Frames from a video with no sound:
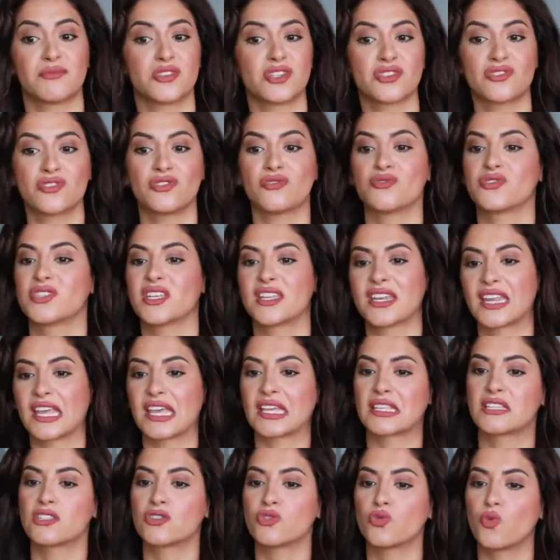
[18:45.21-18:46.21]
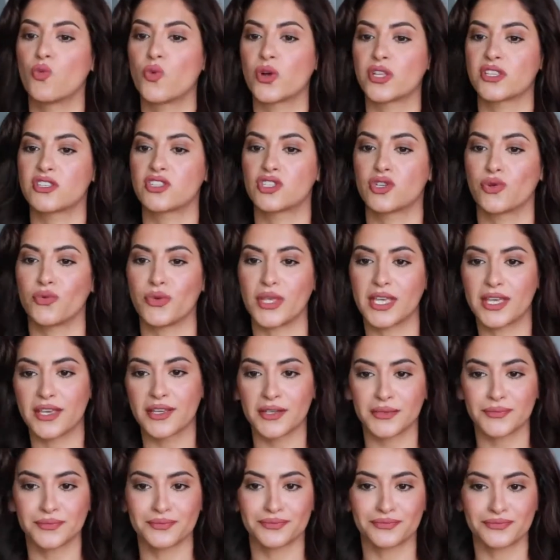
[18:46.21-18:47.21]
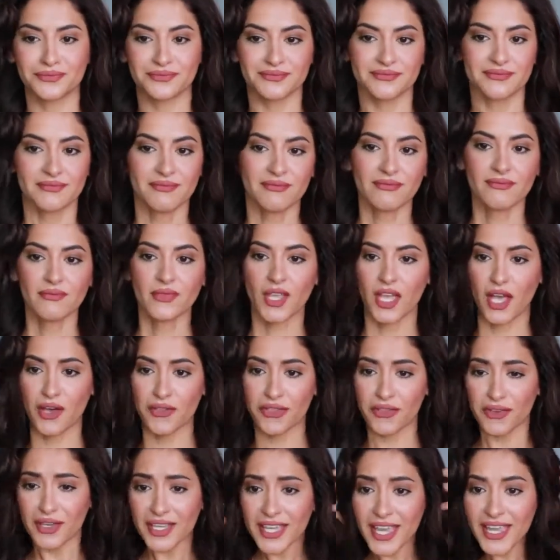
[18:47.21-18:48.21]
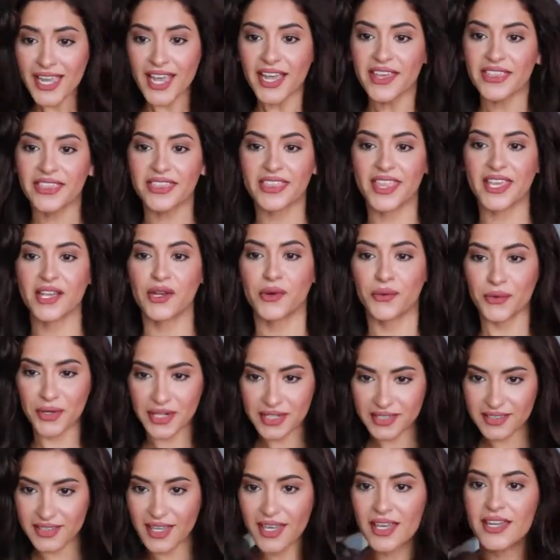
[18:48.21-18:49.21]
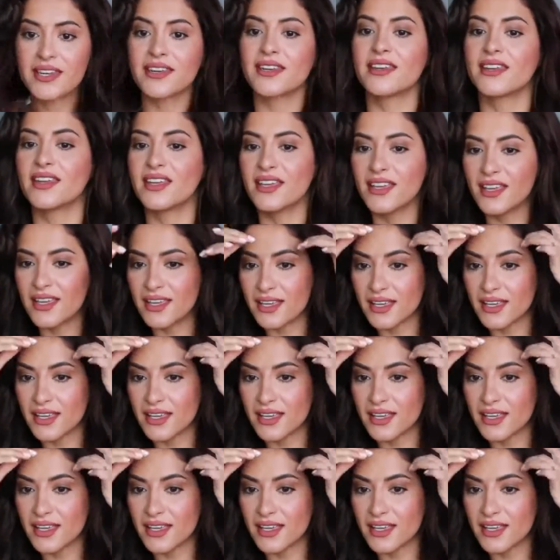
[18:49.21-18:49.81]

I'm just using it once a week. Okay, I think we're done.